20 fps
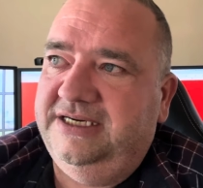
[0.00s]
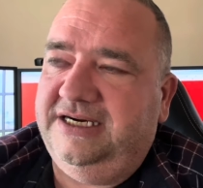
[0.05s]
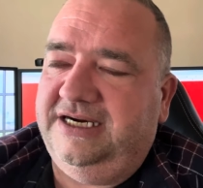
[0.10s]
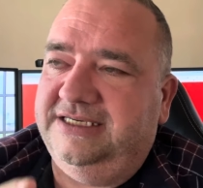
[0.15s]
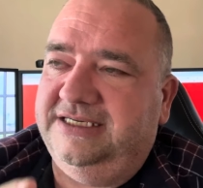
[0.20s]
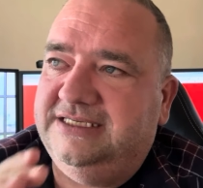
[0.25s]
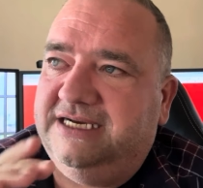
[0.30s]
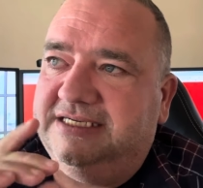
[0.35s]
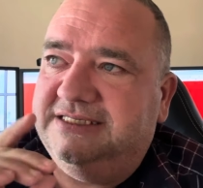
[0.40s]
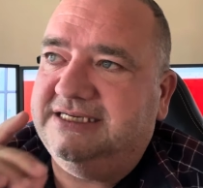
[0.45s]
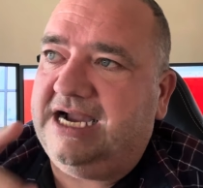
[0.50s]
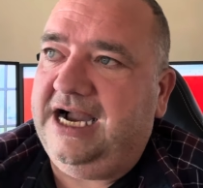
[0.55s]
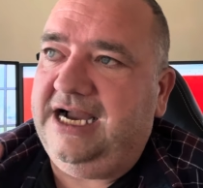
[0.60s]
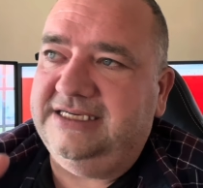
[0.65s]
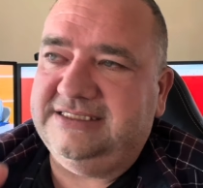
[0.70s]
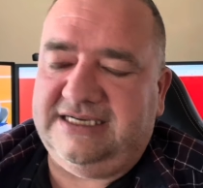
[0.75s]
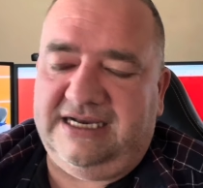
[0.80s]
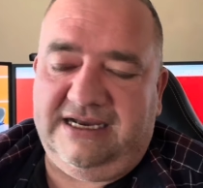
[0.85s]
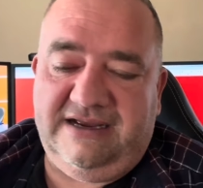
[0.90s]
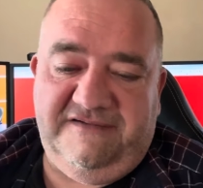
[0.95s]
And I,
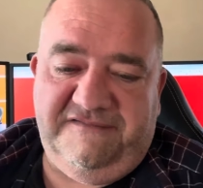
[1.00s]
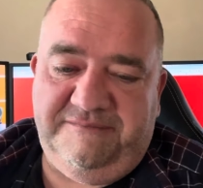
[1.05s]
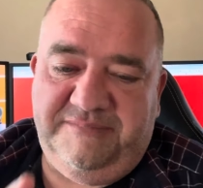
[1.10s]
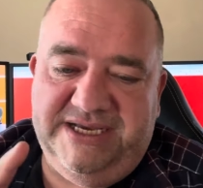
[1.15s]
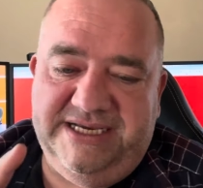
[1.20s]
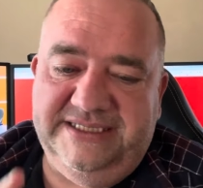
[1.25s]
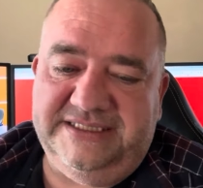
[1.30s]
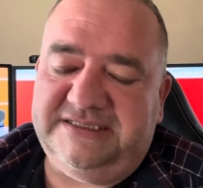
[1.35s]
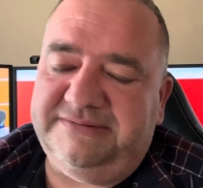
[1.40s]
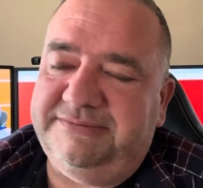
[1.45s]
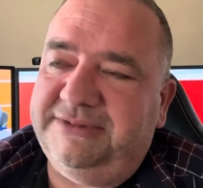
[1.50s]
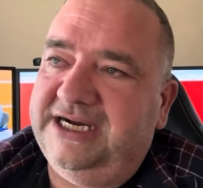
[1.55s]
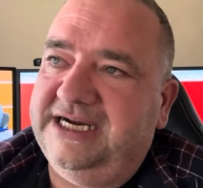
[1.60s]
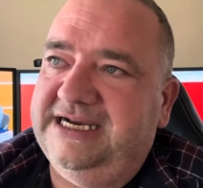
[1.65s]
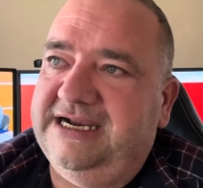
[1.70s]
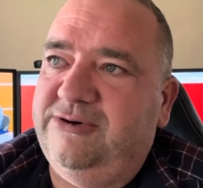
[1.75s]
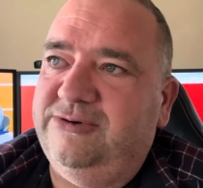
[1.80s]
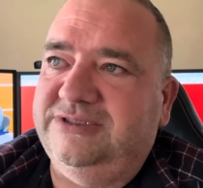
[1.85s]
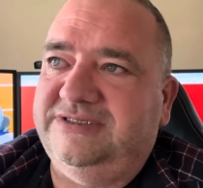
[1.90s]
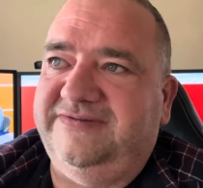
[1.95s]
guys, I have paced my
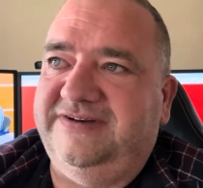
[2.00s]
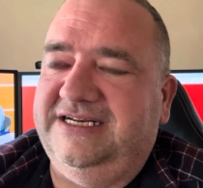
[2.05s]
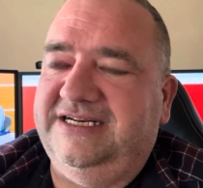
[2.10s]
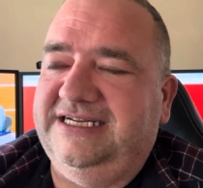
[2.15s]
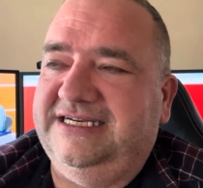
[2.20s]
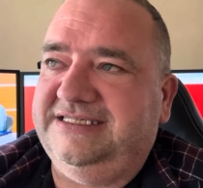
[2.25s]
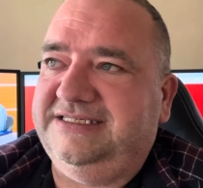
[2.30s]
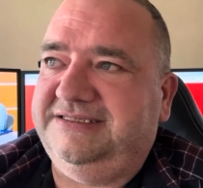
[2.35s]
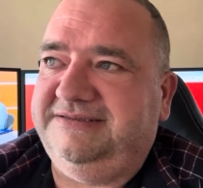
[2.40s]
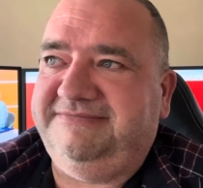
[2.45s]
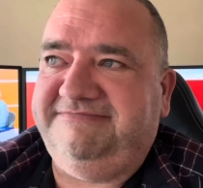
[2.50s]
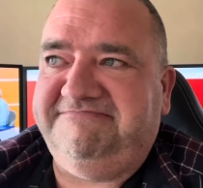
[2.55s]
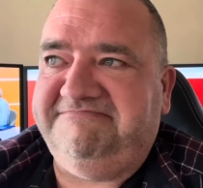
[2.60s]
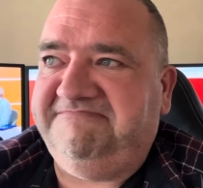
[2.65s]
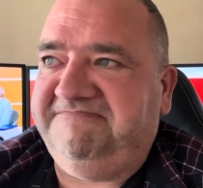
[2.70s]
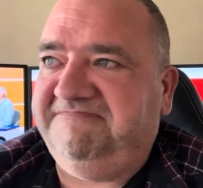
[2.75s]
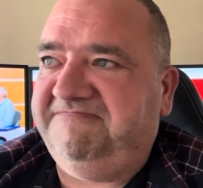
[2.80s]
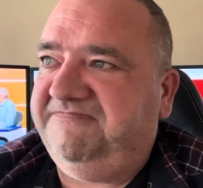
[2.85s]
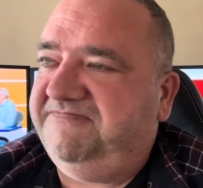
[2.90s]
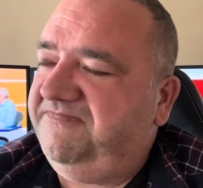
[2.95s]
house for the last
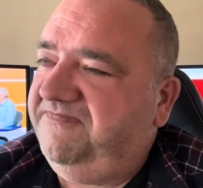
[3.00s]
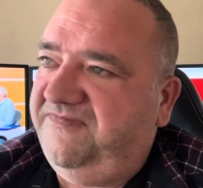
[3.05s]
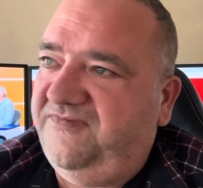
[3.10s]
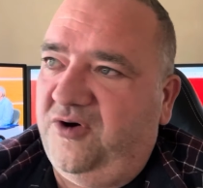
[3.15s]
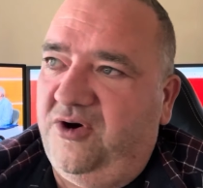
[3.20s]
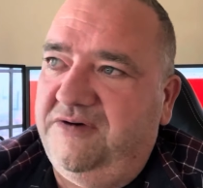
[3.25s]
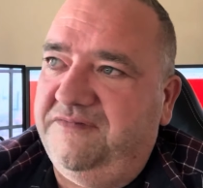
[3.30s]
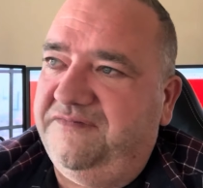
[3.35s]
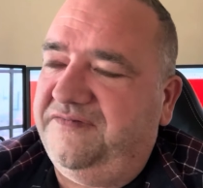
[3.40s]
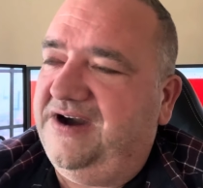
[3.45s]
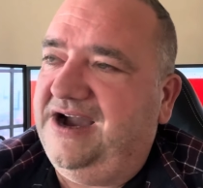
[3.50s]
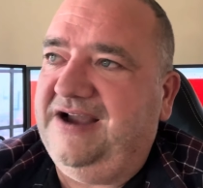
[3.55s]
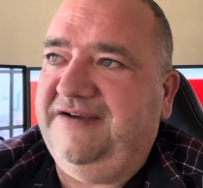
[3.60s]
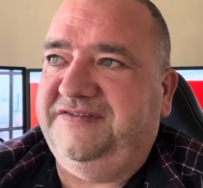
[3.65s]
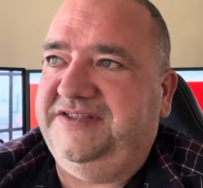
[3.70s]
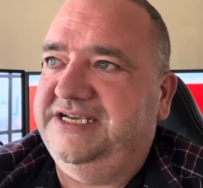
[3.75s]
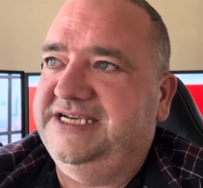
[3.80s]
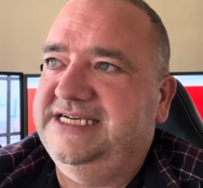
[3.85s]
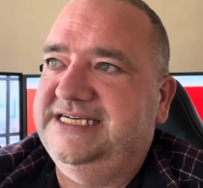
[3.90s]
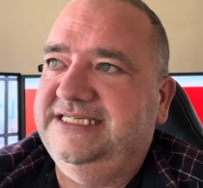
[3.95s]
four or five
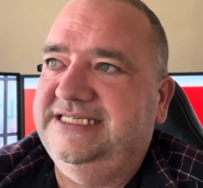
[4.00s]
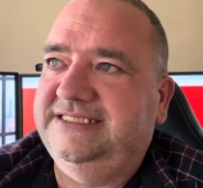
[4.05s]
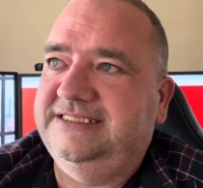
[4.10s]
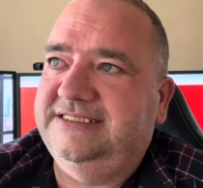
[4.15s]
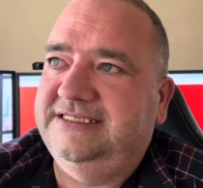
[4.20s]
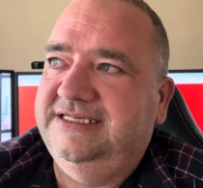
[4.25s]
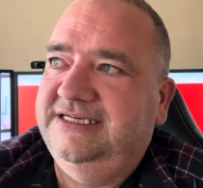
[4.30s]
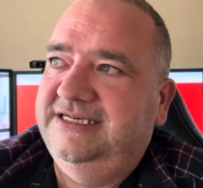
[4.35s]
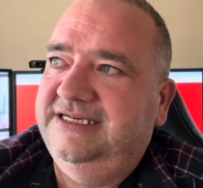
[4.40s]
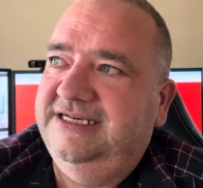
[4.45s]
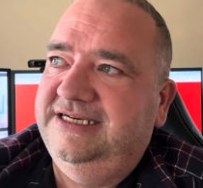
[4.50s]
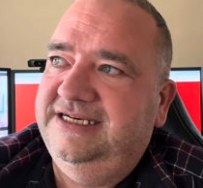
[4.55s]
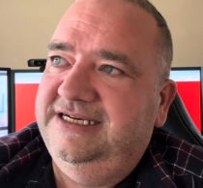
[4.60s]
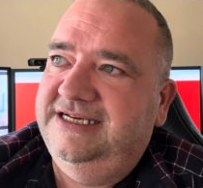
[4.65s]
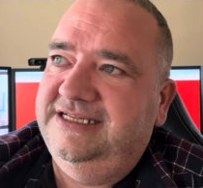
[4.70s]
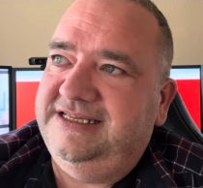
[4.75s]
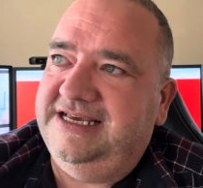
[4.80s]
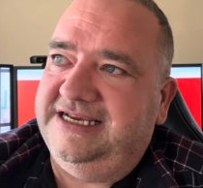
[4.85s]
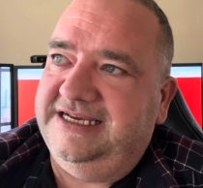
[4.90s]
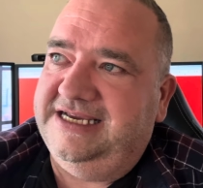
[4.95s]
days
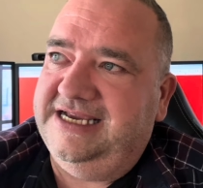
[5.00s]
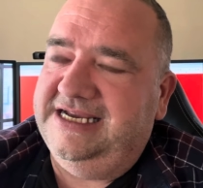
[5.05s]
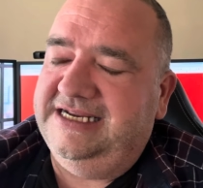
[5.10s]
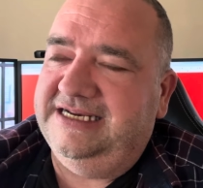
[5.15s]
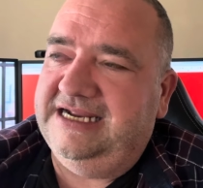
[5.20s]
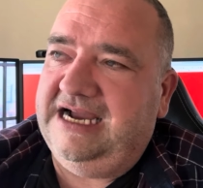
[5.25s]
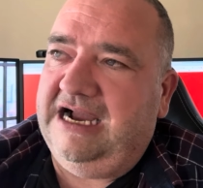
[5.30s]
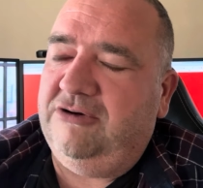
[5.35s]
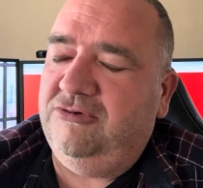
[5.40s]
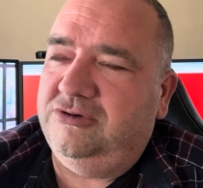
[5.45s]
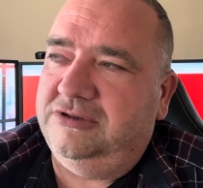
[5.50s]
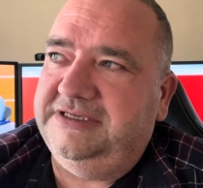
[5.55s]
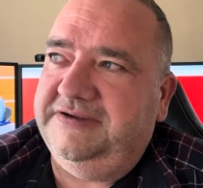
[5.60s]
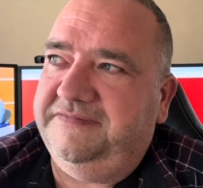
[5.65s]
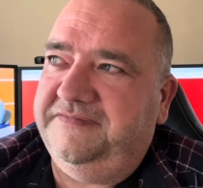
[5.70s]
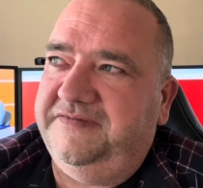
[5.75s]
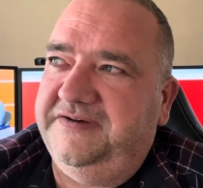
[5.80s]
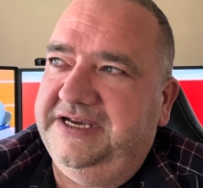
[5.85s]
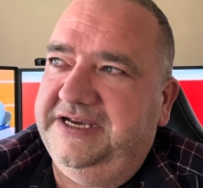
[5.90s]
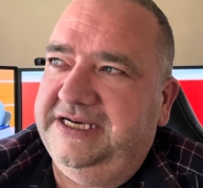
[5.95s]
thinking, how could it
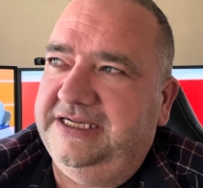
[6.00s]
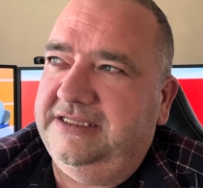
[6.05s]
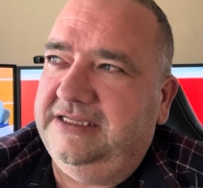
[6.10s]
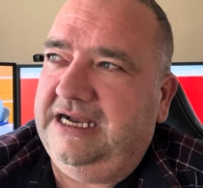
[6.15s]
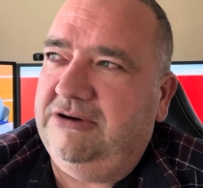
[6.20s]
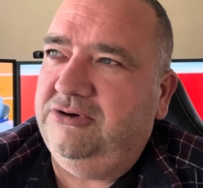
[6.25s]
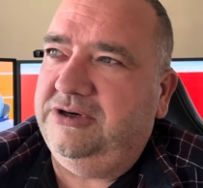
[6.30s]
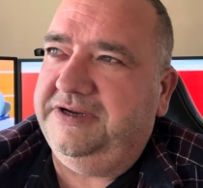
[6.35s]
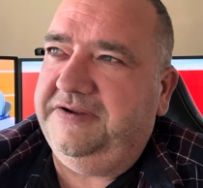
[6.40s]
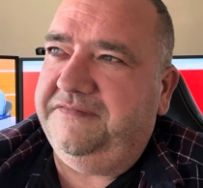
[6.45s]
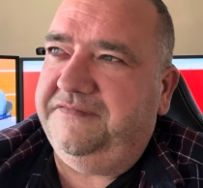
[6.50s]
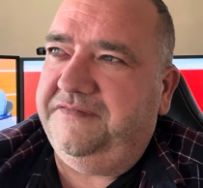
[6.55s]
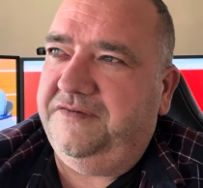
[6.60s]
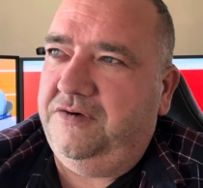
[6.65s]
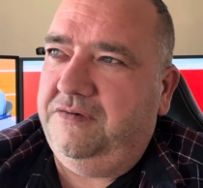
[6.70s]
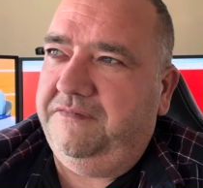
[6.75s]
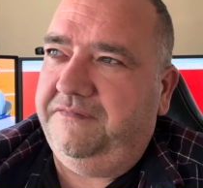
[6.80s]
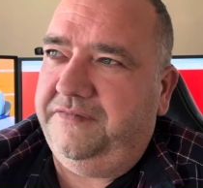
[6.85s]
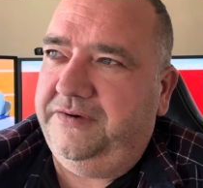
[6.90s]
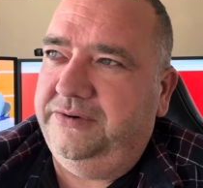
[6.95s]
fail? How could it
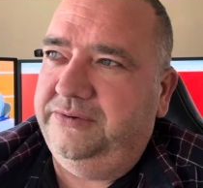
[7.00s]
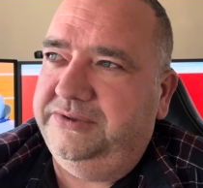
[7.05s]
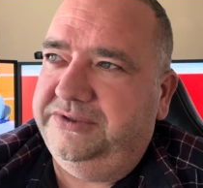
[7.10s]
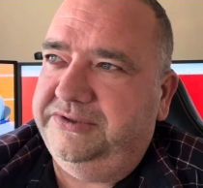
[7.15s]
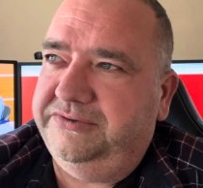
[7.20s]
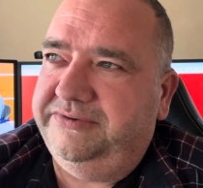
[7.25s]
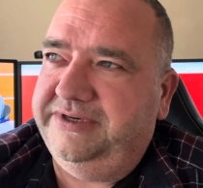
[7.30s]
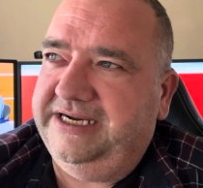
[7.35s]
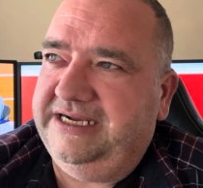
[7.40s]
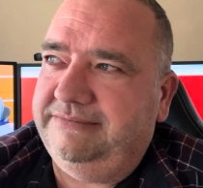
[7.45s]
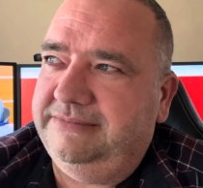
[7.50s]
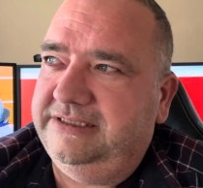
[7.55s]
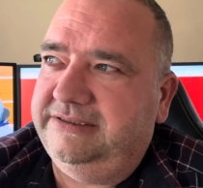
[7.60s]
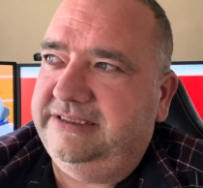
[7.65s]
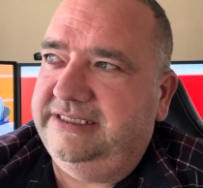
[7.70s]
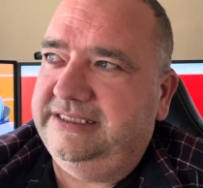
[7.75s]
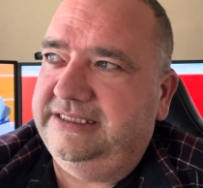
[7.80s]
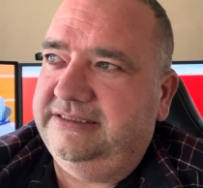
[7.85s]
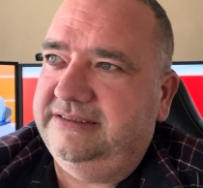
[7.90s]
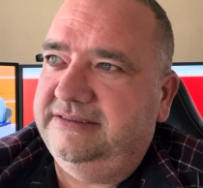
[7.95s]
fall through to Real
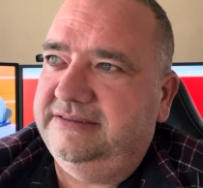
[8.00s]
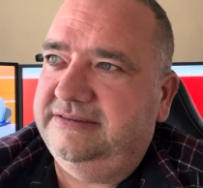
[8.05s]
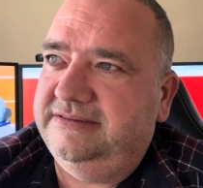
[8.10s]
Madrid?